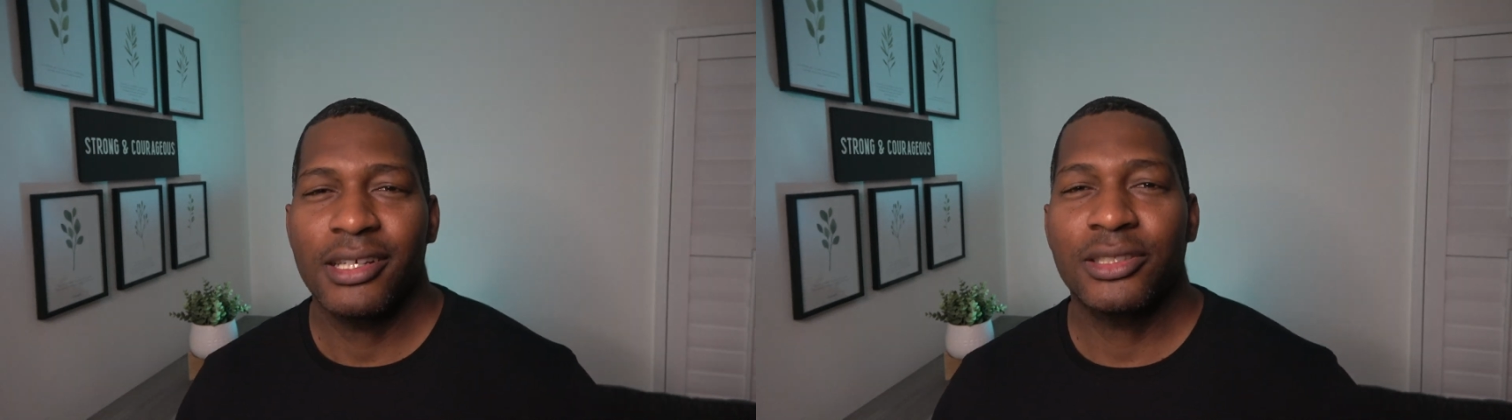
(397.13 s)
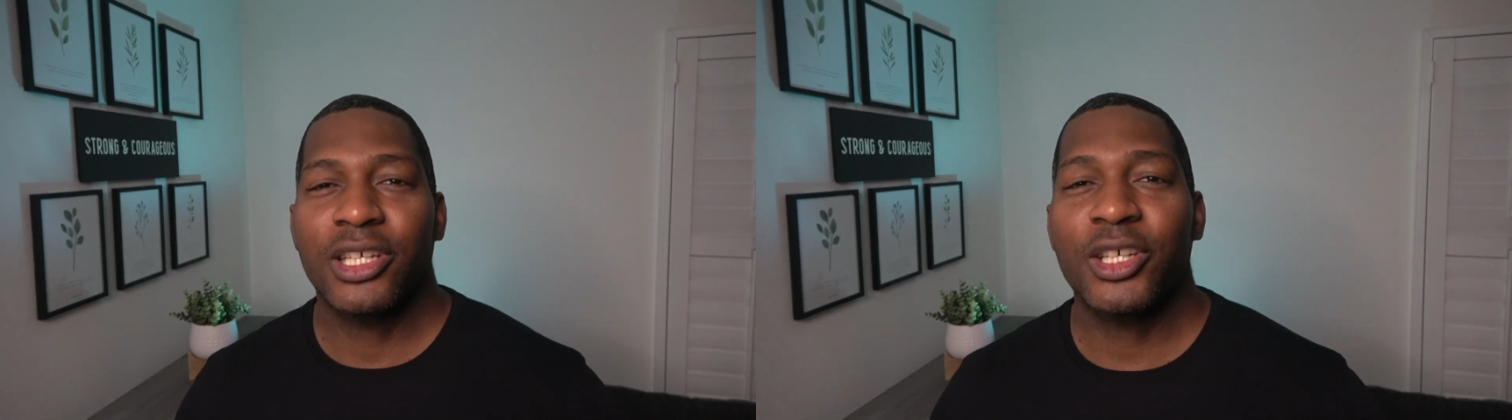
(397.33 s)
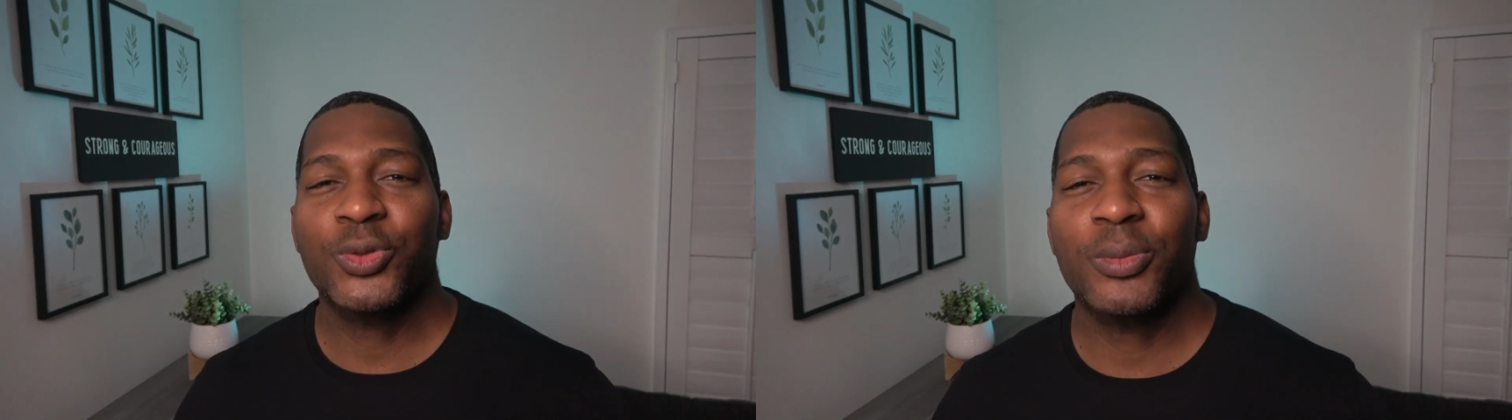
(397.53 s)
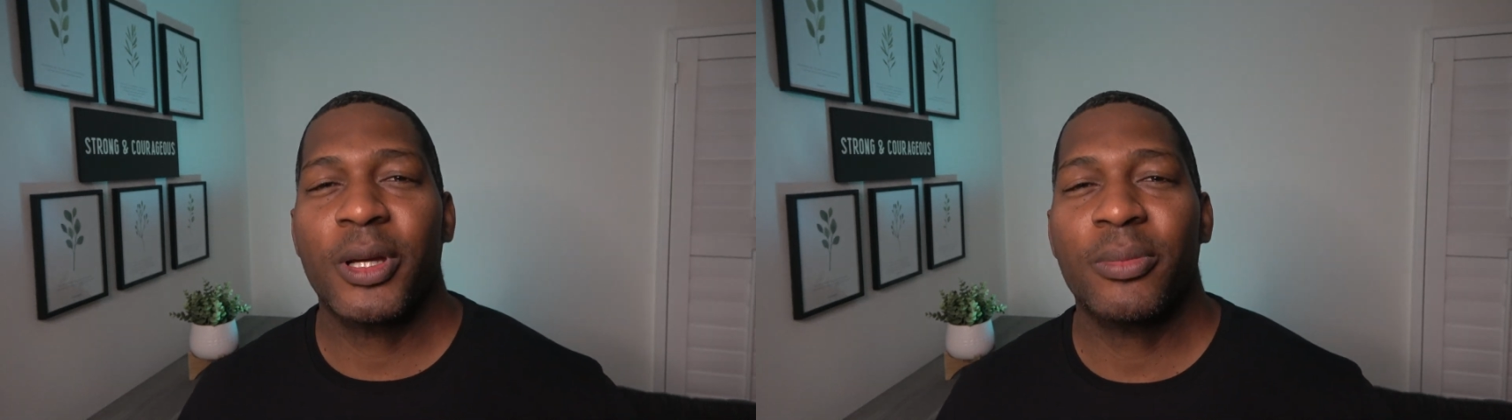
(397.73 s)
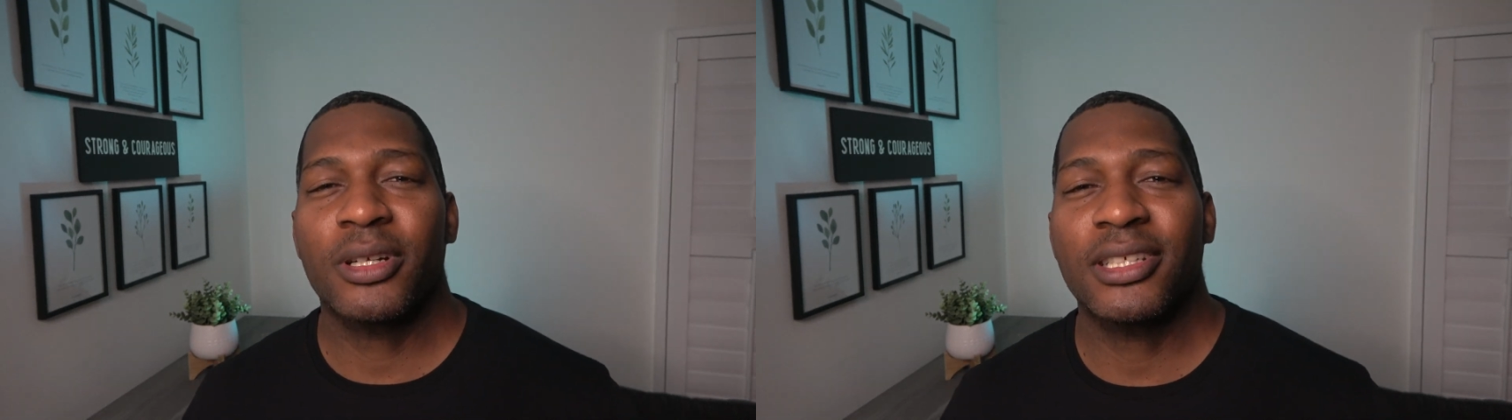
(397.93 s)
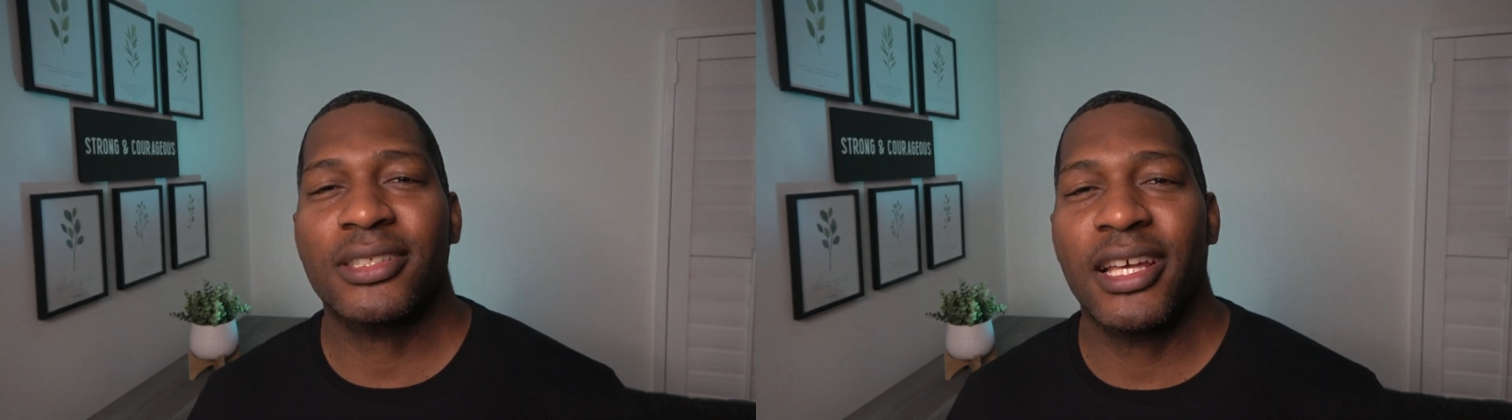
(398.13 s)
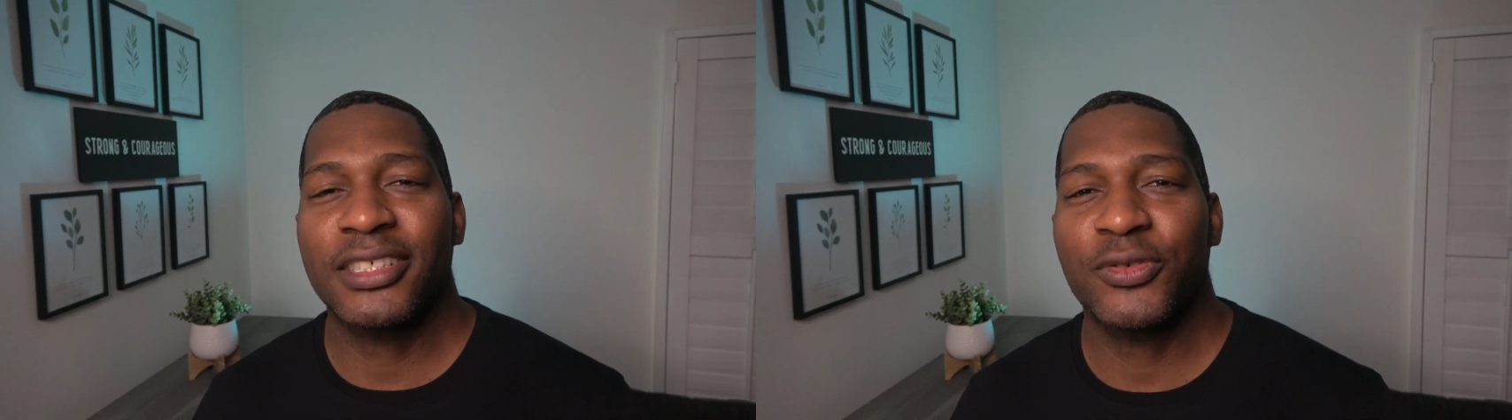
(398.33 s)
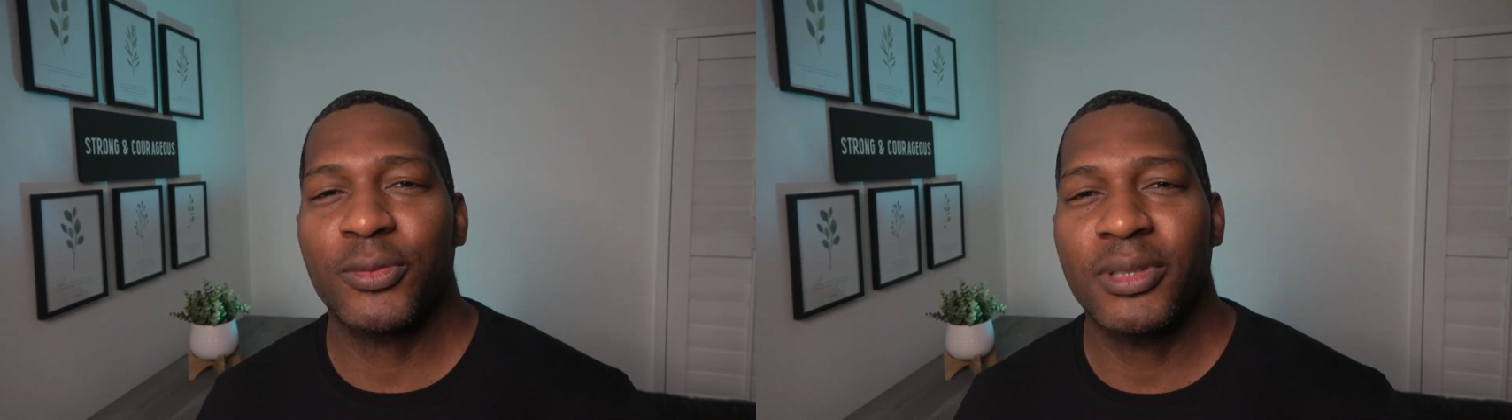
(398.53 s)
Just remember this
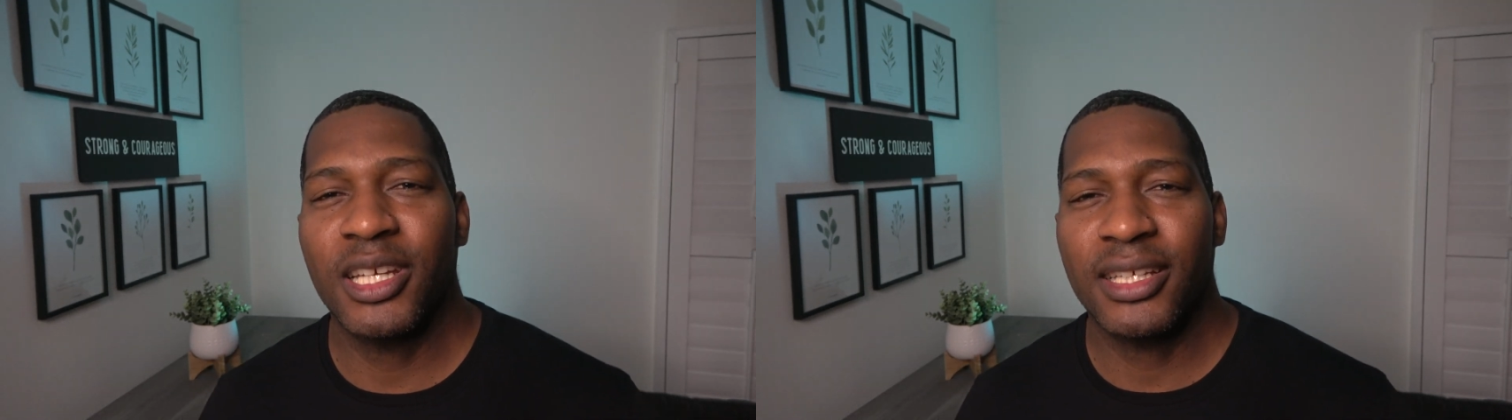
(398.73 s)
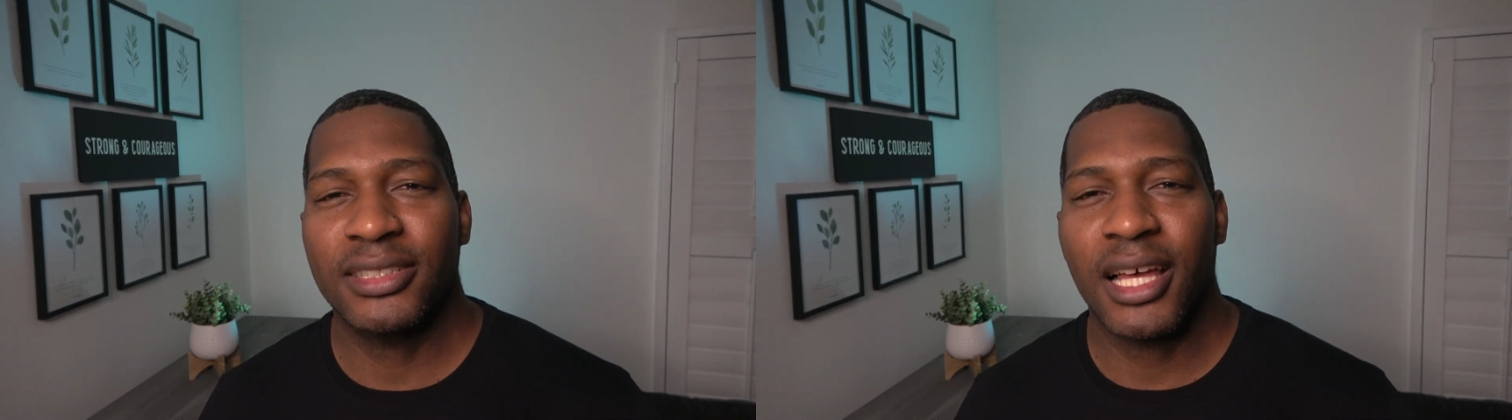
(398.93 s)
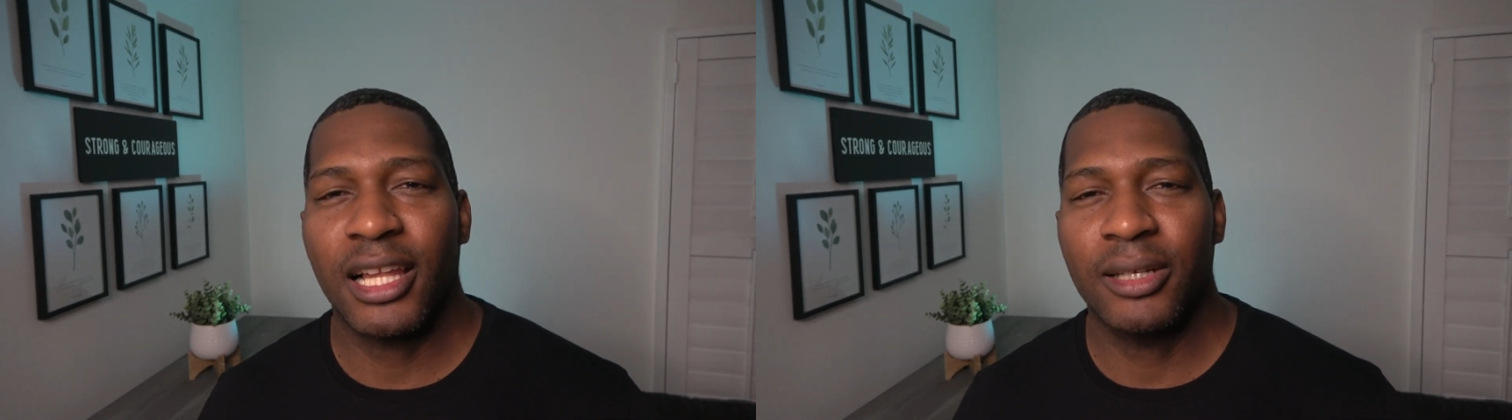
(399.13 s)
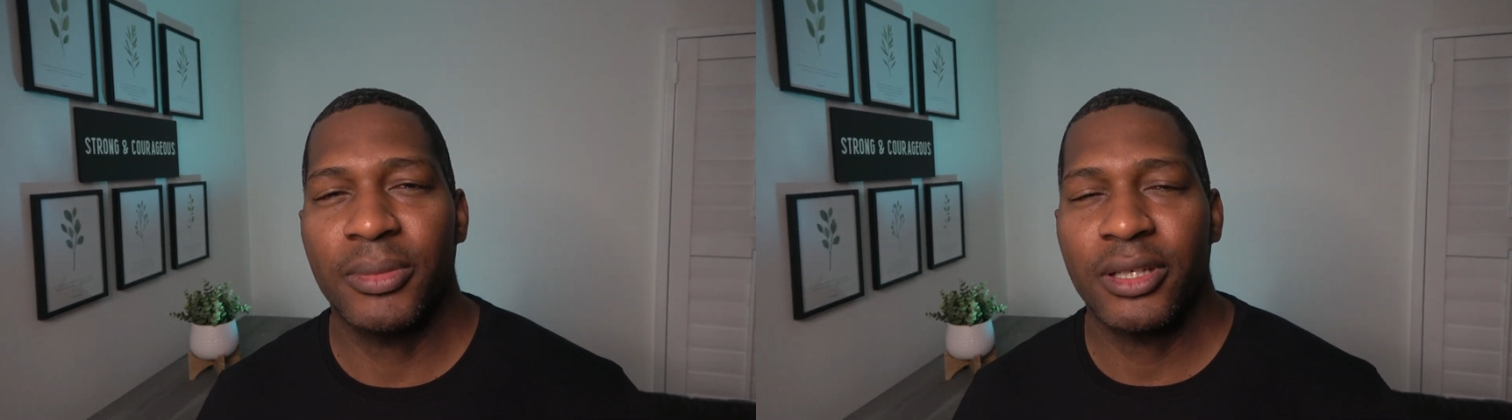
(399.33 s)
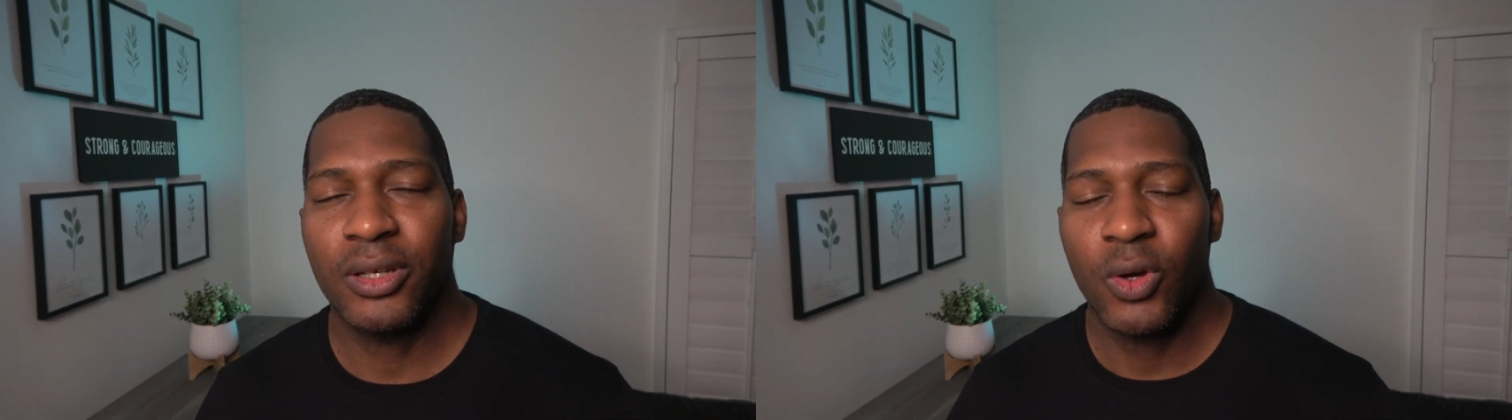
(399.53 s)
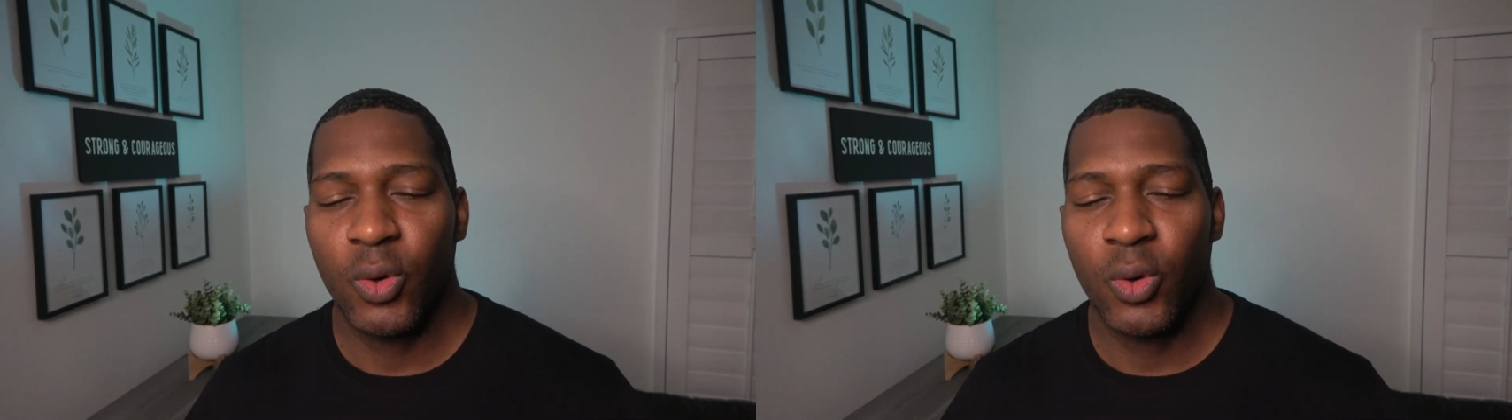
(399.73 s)
lesson from King Solomon.